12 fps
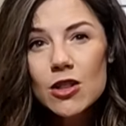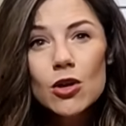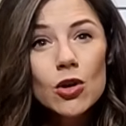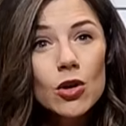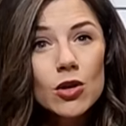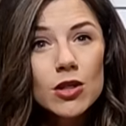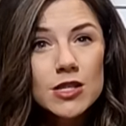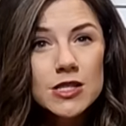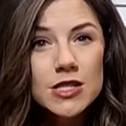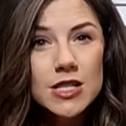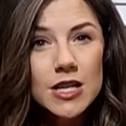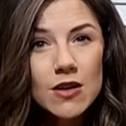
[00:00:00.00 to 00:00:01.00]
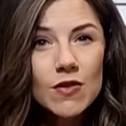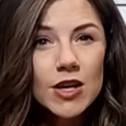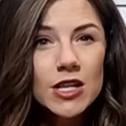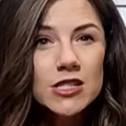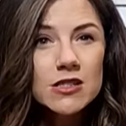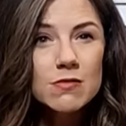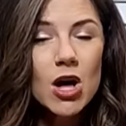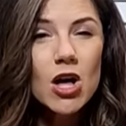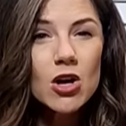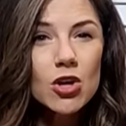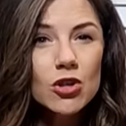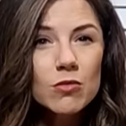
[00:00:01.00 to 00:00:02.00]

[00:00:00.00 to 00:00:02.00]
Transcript: The Earth is leaving its mark